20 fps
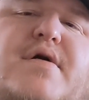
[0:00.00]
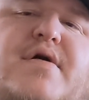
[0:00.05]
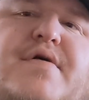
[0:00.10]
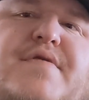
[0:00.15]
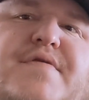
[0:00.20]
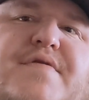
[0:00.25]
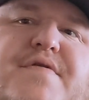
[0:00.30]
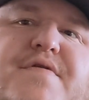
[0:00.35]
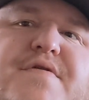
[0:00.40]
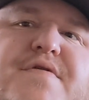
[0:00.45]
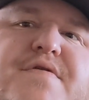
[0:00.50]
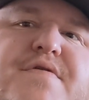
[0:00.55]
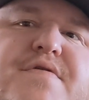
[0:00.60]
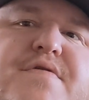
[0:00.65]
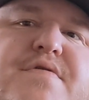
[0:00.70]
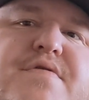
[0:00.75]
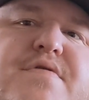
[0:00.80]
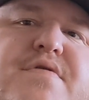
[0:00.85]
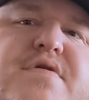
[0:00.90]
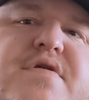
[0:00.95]
other
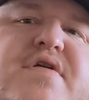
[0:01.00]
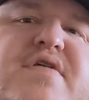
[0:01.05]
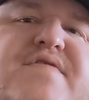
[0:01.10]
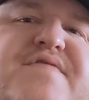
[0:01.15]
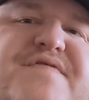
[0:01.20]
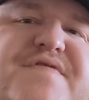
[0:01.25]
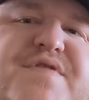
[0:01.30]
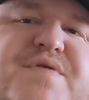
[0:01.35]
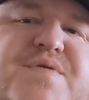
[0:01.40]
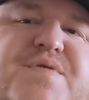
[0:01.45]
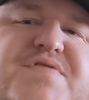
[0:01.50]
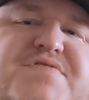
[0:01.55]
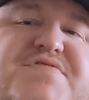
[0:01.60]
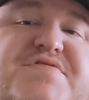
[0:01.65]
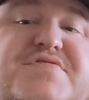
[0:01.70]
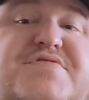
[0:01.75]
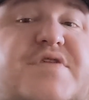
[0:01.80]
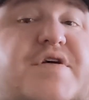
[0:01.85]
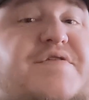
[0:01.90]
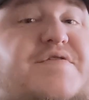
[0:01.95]

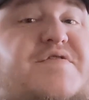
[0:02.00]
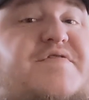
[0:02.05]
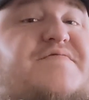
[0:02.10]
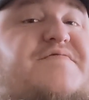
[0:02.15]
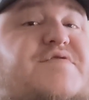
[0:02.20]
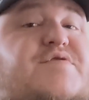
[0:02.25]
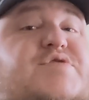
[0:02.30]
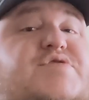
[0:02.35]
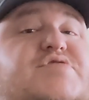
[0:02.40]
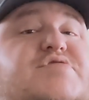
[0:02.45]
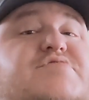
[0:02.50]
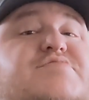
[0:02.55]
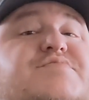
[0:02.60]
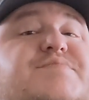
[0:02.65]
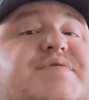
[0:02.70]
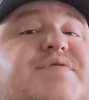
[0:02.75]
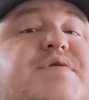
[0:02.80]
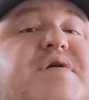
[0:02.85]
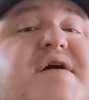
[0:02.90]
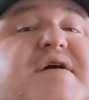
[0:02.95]
influencers. Other influencers
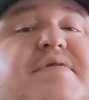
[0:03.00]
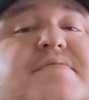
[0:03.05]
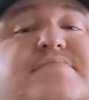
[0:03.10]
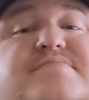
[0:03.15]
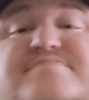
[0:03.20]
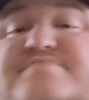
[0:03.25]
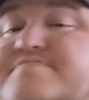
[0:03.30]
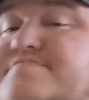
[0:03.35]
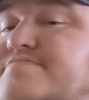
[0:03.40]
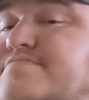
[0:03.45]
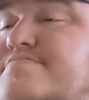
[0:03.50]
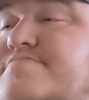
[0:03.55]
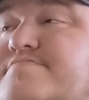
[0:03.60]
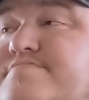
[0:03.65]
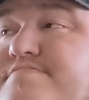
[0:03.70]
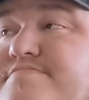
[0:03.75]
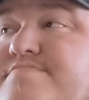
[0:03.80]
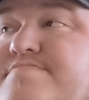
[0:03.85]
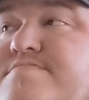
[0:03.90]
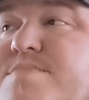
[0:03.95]
would be great.
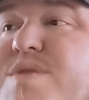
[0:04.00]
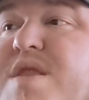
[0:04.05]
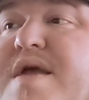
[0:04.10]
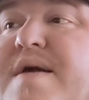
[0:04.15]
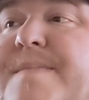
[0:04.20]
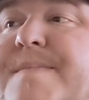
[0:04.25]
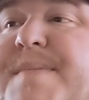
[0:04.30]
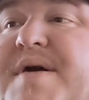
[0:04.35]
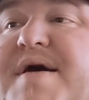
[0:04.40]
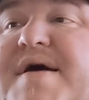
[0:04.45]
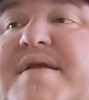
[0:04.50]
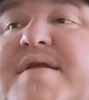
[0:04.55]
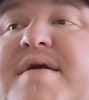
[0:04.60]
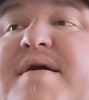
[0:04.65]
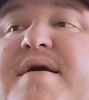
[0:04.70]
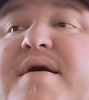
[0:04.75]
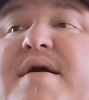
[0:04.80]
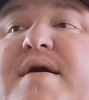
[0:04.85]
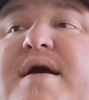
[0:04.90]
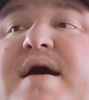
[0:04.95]
But
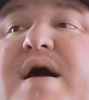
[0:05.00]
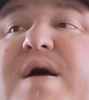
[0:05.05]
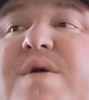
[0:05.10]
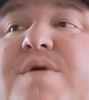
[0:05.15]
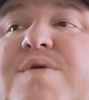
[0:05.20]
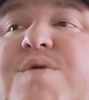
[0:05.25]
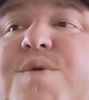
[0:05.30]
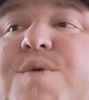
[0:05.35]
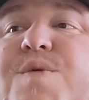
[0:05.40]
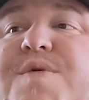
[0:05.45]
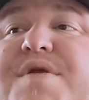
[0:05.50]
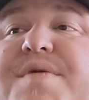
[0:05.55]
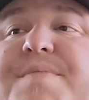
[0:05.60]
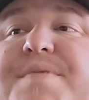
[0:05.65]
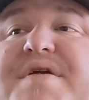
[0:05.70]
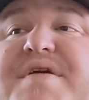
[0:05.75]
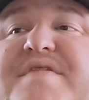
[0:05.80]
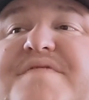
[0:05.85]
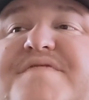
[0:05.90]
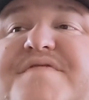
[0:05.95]
how cool would
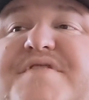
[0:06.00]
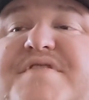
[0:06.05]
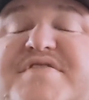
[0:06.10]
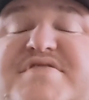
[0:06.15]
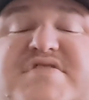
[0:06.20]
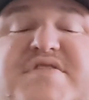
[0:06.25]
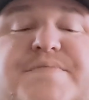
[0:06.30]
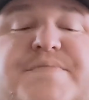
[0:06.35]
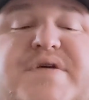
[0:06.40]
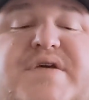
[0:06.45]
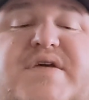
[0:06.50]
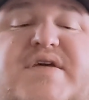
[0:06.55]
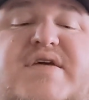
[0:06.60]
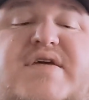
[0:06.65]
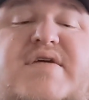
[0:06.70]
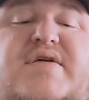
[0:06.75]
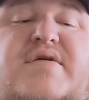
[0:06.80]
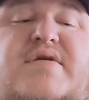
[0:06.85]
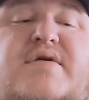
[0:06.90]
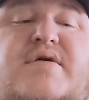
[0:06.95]
it be for this to
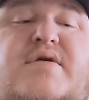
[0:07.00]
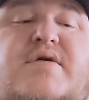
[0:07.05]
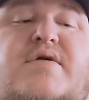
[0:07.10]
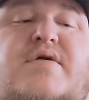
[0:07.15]
be